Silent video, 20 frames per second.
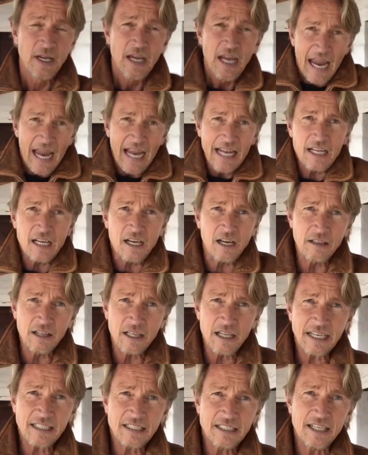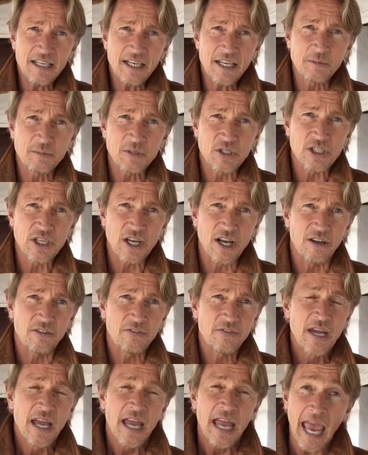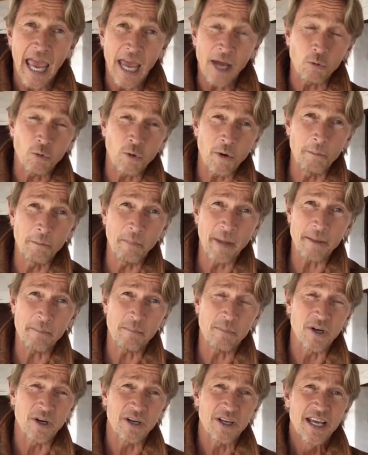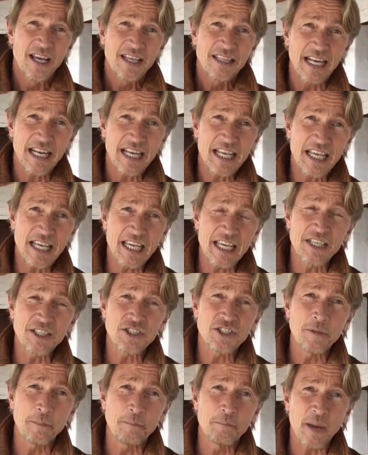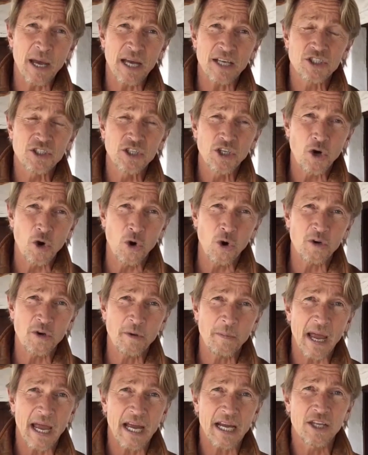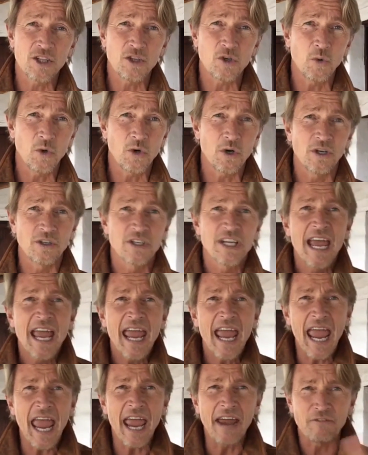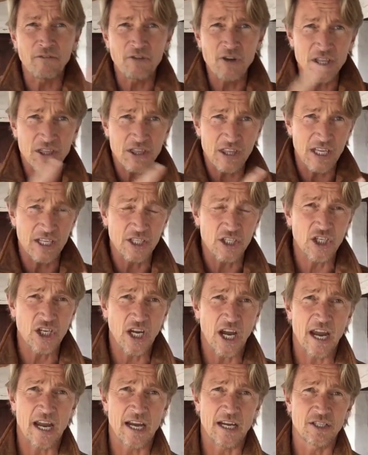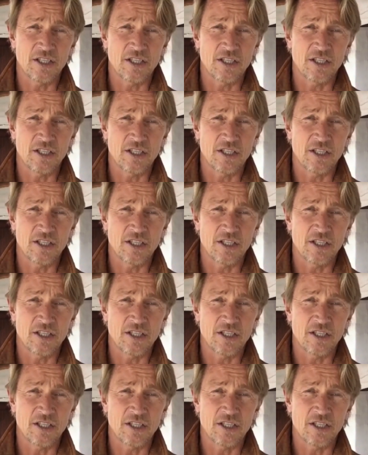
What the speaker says: and collected himself and remembered that he is the best quarterback in the world, everything changed.